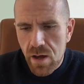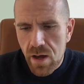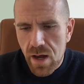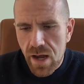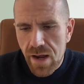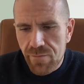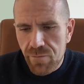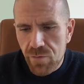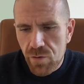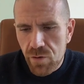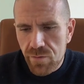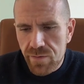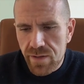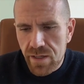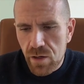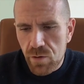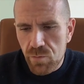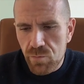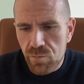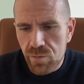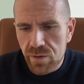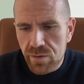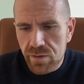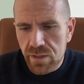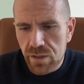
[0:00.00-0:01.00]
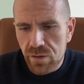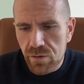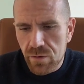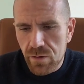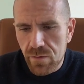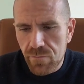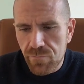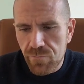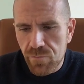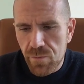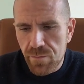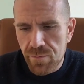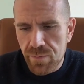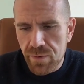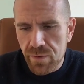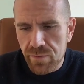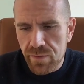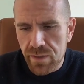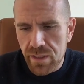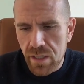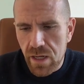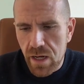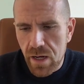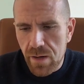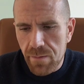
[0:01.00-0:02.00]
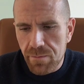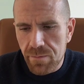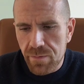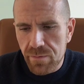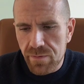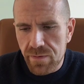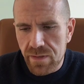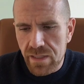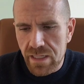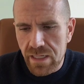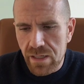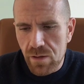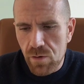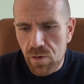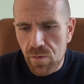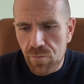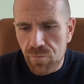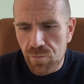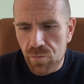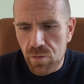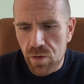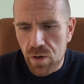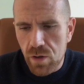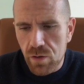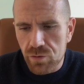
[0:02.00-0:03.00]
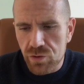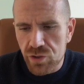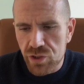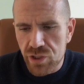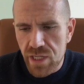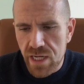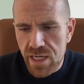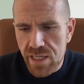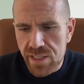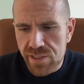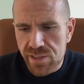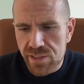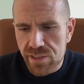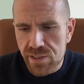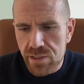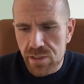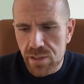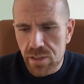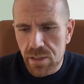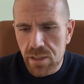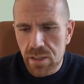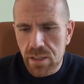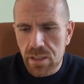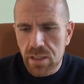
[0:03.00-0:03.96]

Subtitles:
I've heard they are really good for building up the overall chest.